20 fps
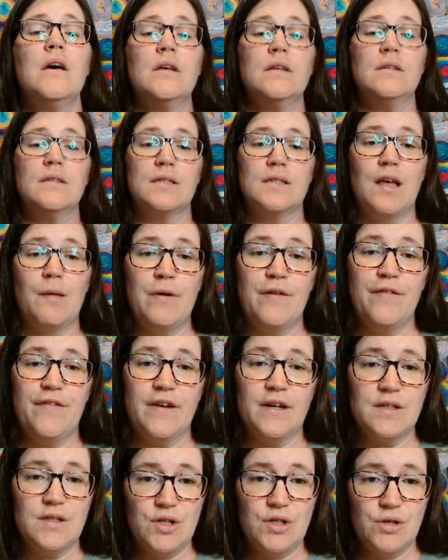Some of
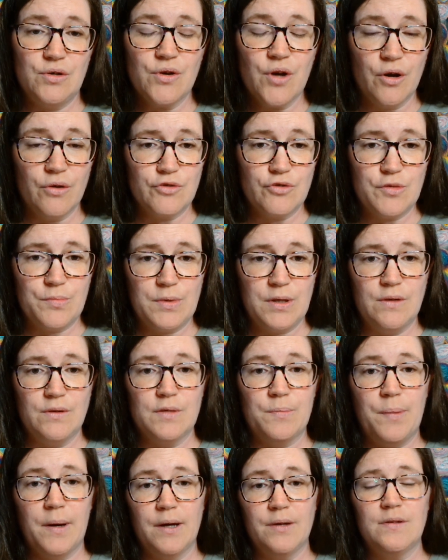us do contribute to
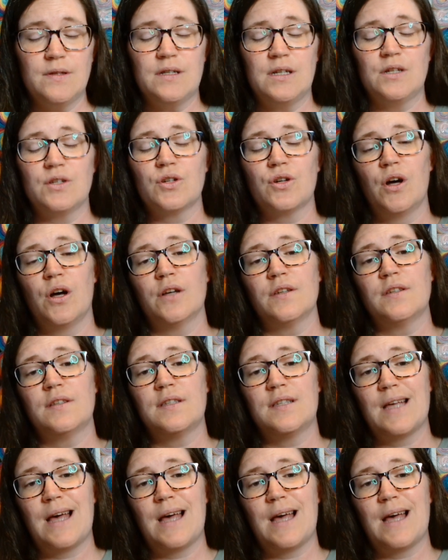postage costs